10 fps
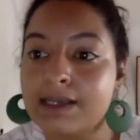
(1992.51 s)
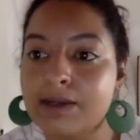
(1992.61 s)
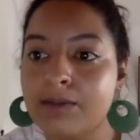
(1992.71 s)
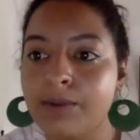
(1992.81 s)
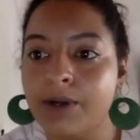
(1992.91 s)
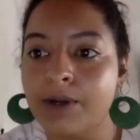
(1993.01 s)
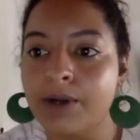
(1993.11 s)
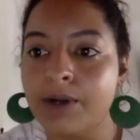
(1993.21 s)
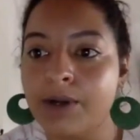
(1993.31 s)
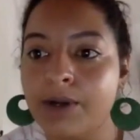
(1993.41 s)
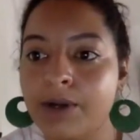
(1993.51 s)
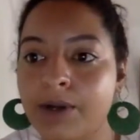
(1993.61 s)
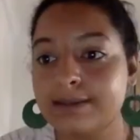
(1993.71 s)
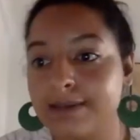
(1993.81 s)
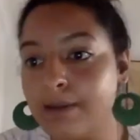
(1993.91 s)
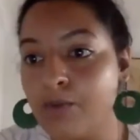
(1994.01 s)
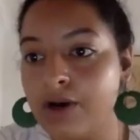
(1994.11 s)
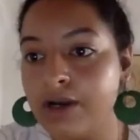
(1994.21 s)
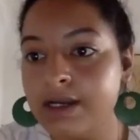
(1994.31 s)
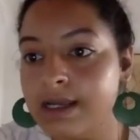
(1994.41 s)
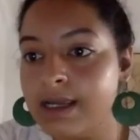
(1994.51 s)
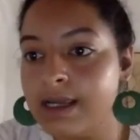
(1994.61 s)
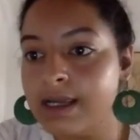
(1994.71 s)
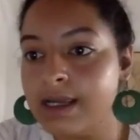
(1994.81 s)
but you're someone in